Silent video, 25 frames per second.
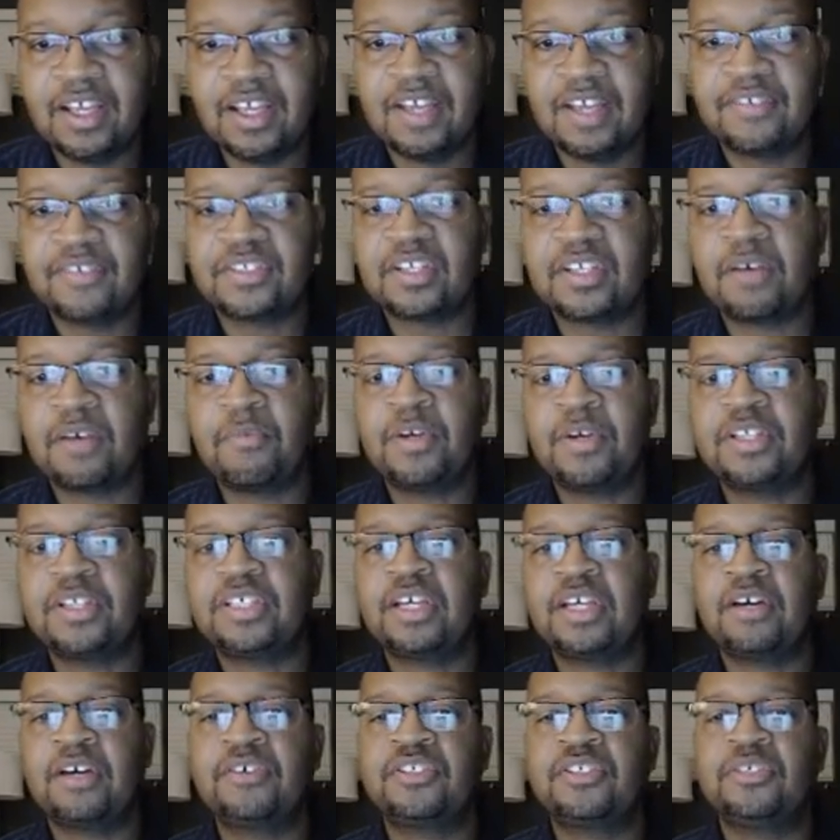If someone
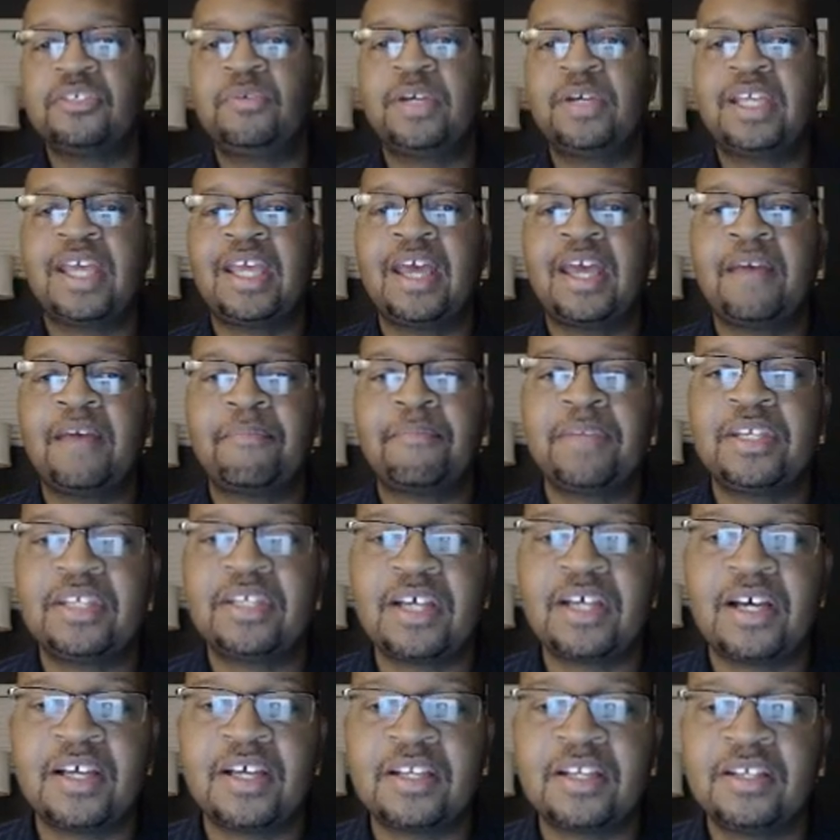tells you it can't be
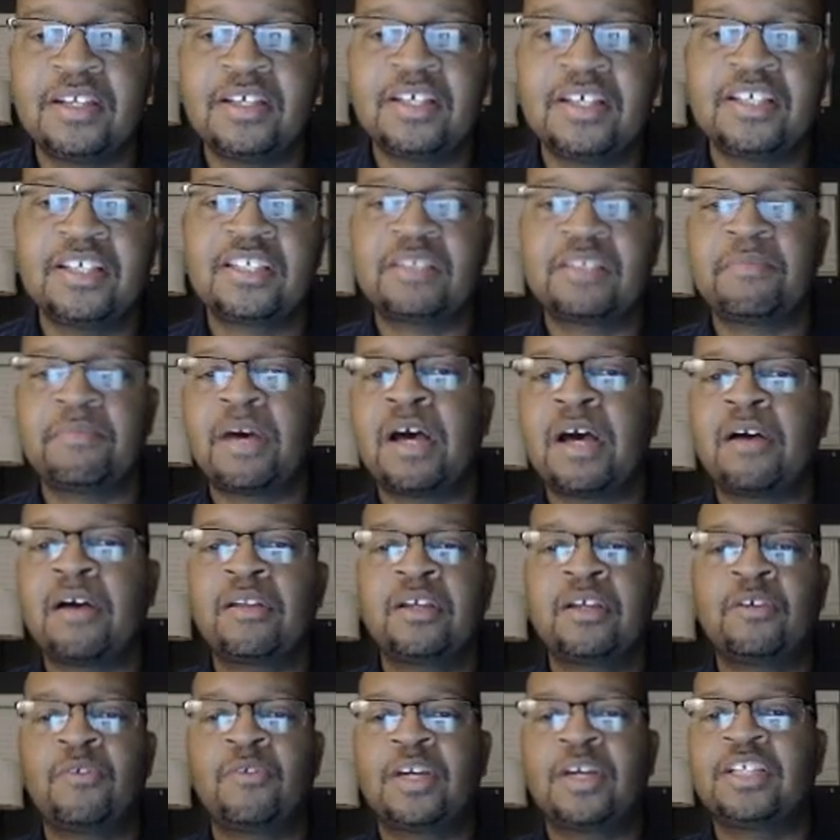done,
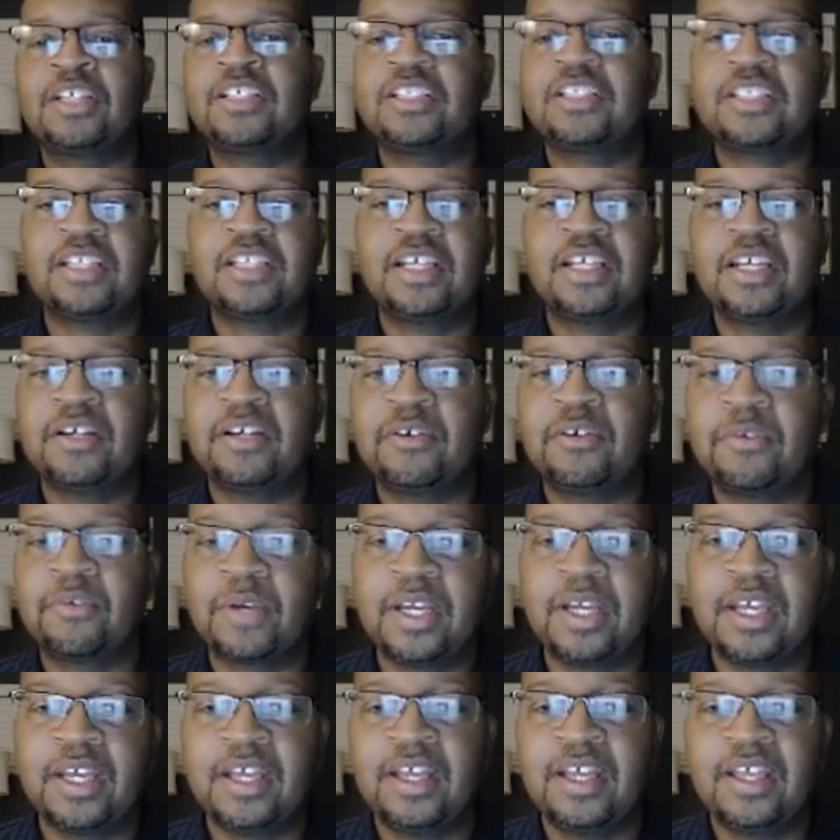smile and graciously
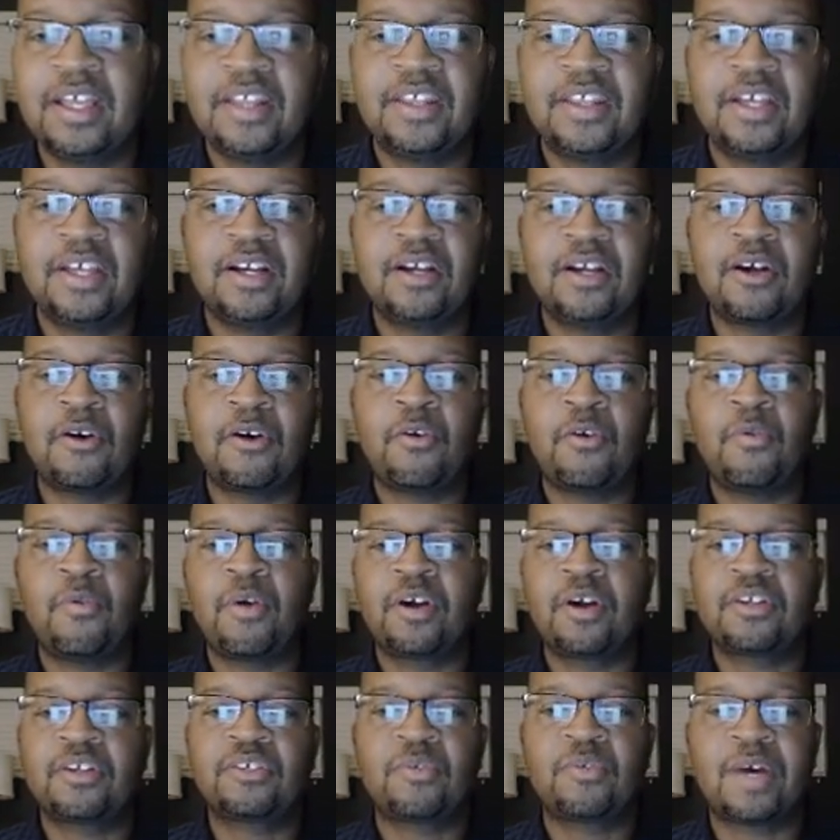agree, then go
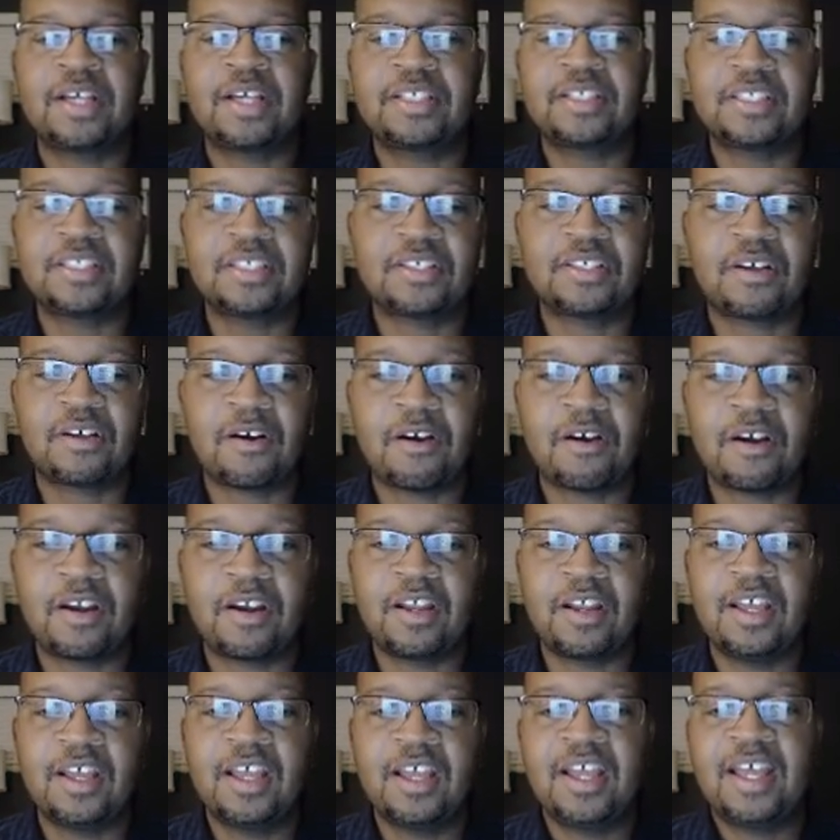work twice as
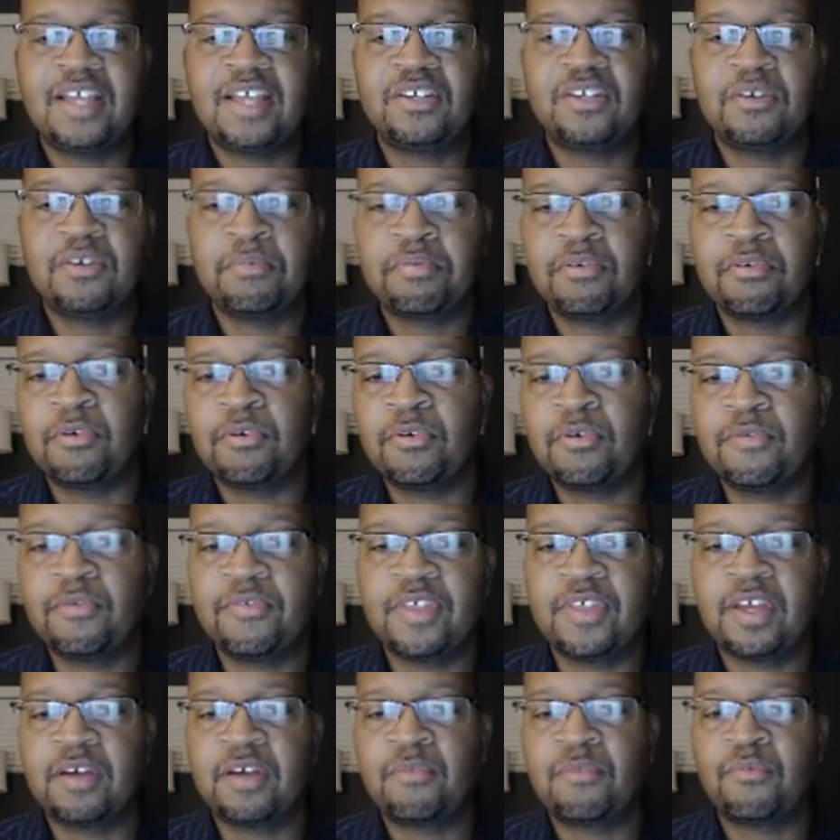hard to
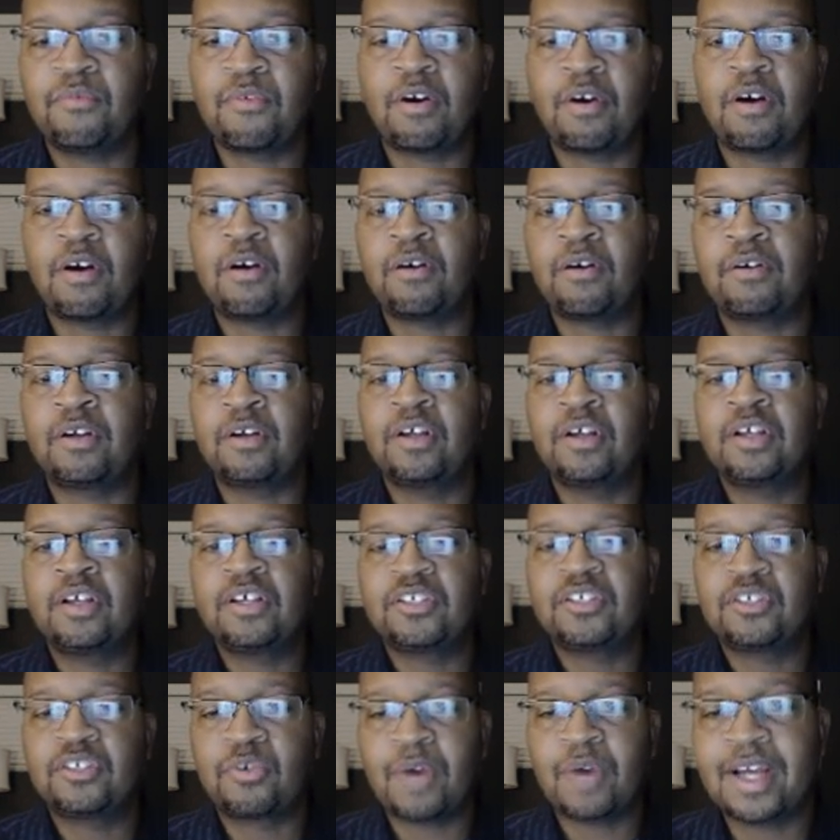prove them wrong
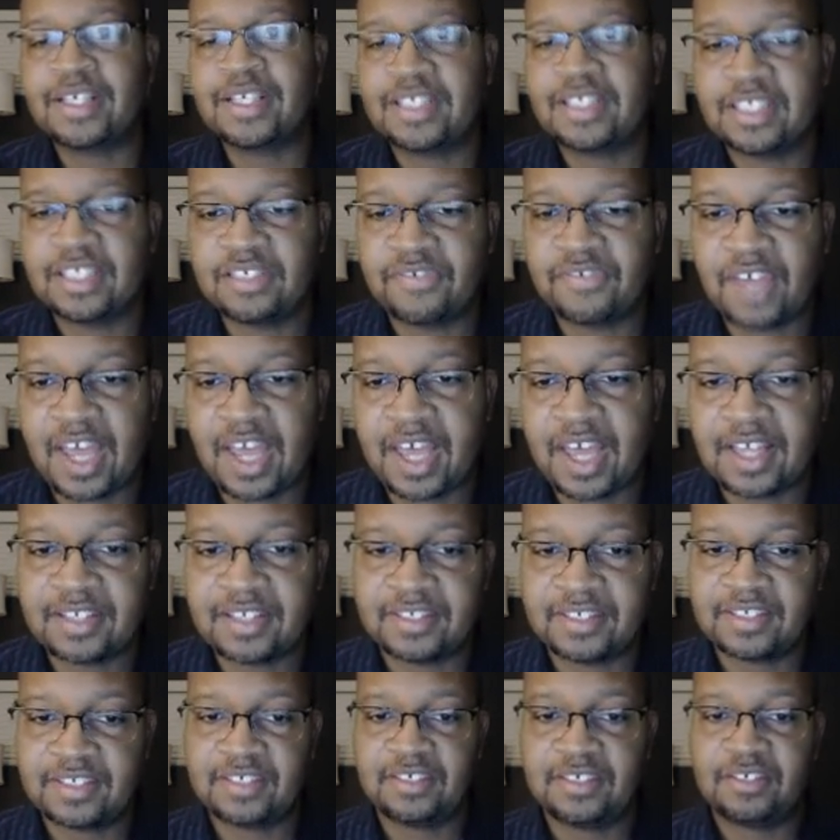twice as
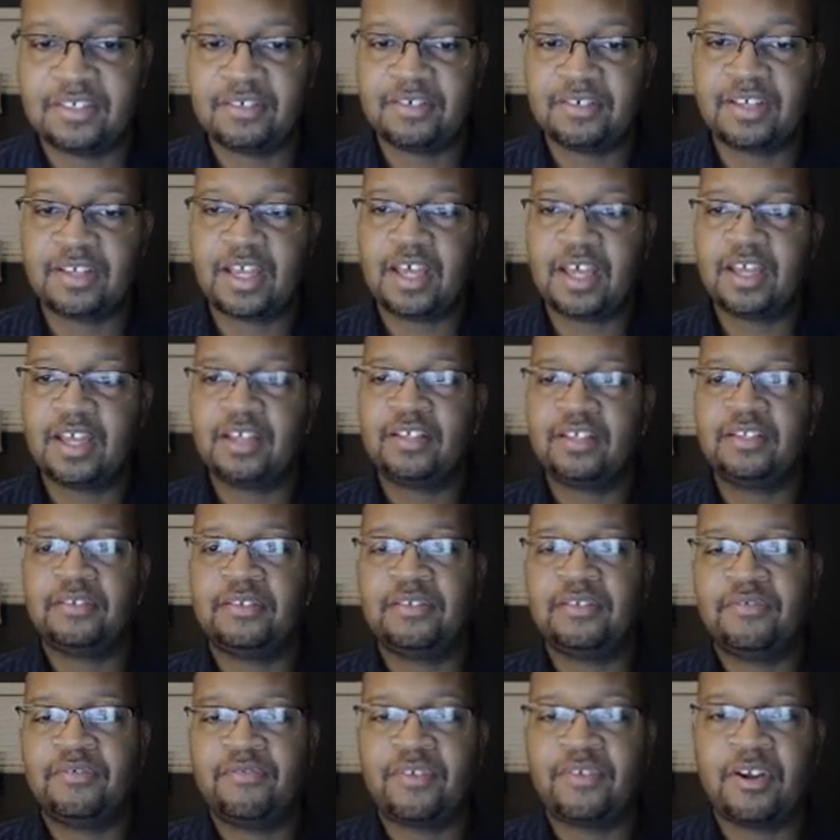fast. Okay?
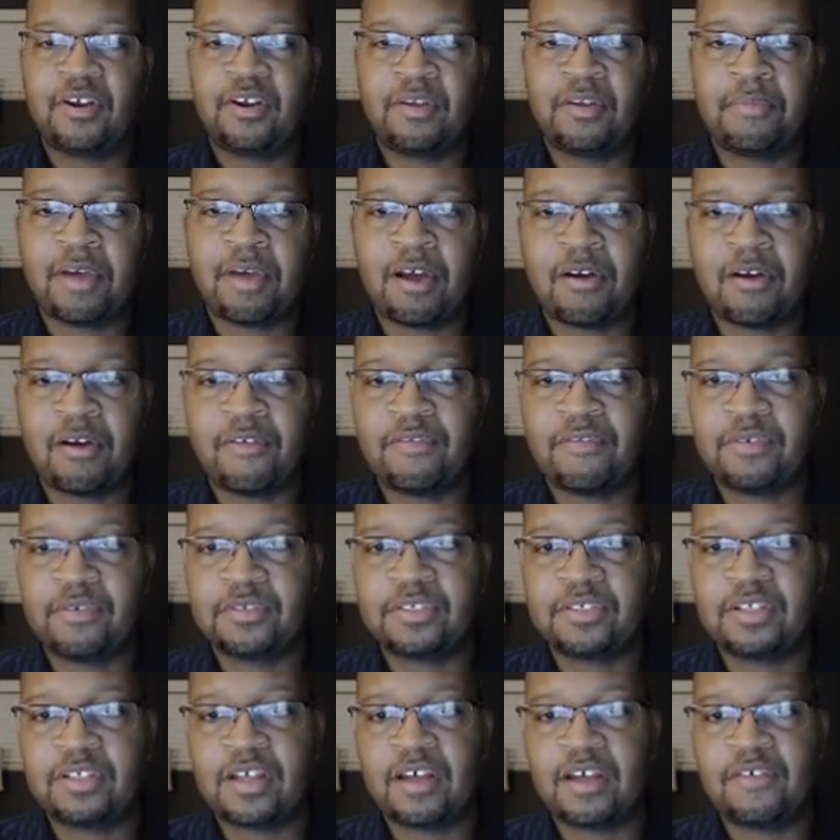Very powerful
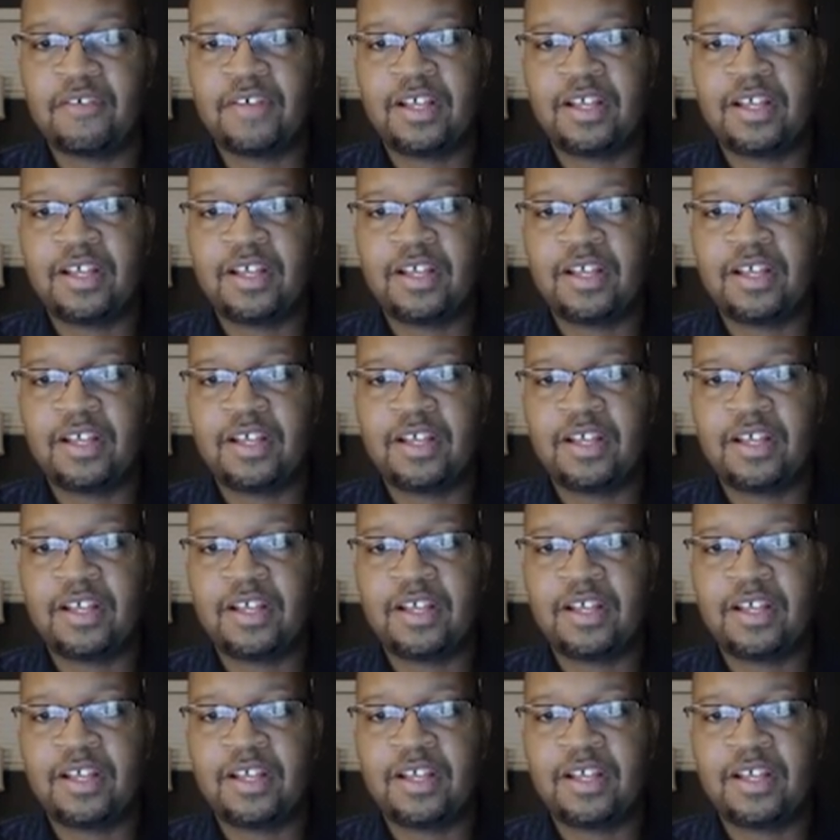stuff.